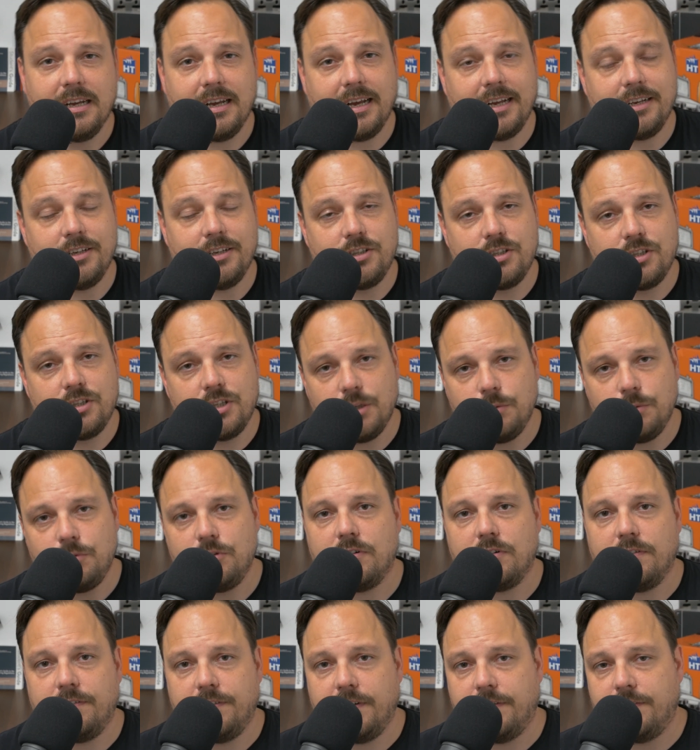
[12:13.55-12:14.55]
and two
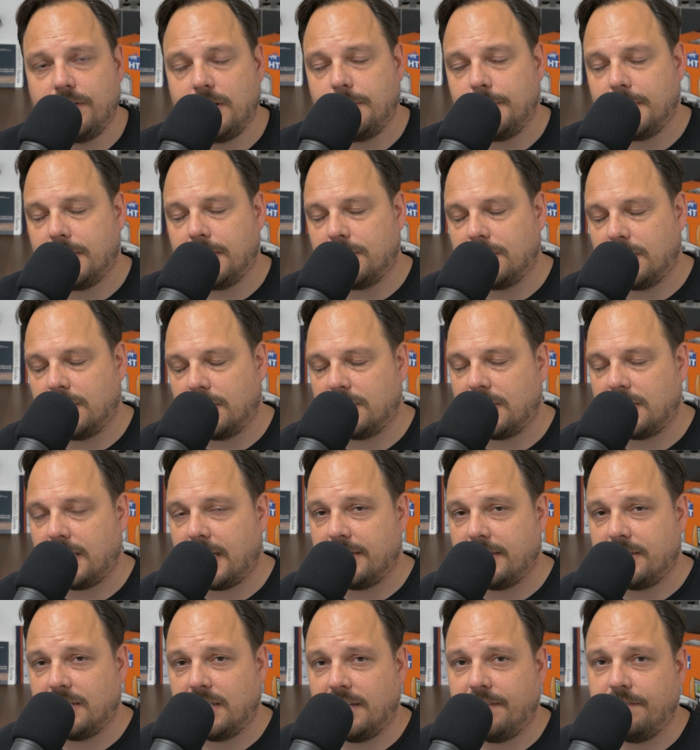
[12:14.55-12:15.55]
hundred fifty mil to the
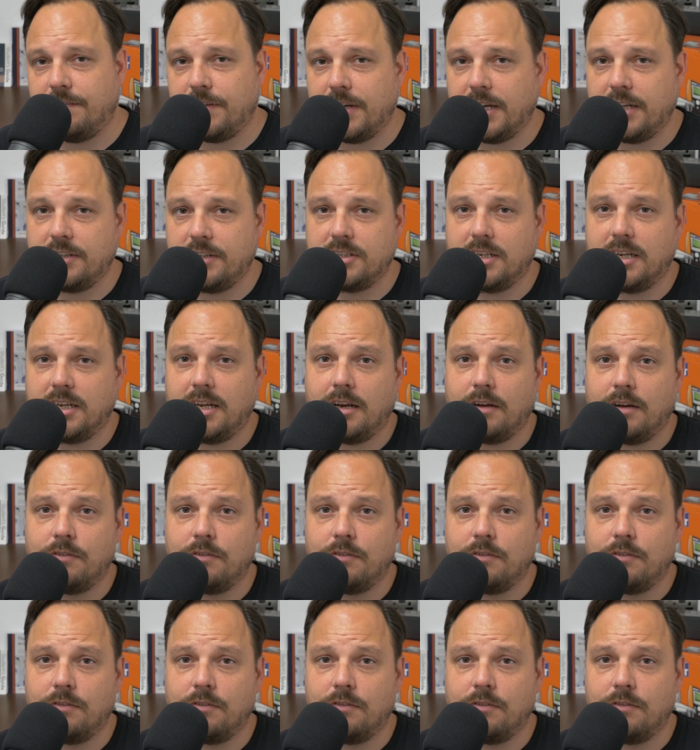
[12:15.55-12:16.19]
sides of the inverter.